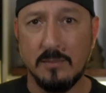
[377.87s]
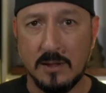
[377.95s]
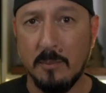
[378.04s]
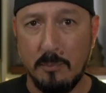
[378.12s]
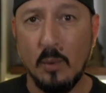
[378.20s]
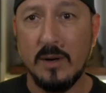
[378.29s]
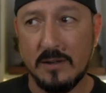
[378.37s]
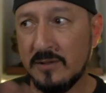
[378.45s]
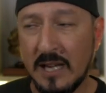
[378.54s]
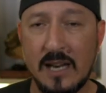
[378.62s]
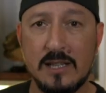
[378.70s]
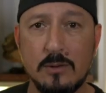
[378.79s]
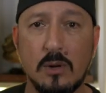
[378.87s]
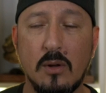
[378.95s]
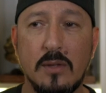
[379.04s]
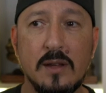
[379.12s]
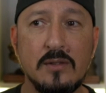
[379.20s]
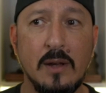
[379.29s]
The point of telling you all
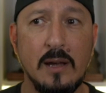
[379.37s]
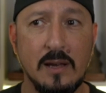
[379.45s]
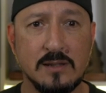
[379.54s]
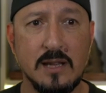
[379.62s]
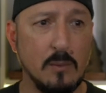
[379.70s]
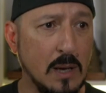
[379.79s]
this is that